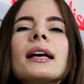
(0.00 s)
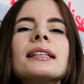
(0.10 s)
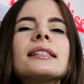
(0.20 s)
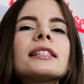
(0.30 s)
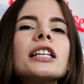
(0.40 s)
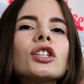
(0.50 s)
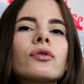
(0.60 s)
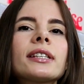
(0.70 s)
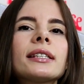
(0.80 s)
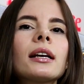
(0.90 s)

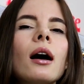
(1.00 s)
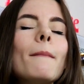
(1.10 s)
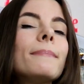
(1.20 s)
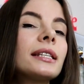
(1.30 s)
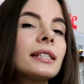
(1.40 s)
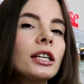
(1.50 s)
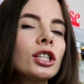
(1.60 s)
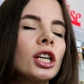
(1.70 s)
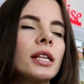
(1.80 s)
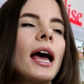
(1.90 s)
citrusy
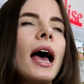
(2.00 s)
composition,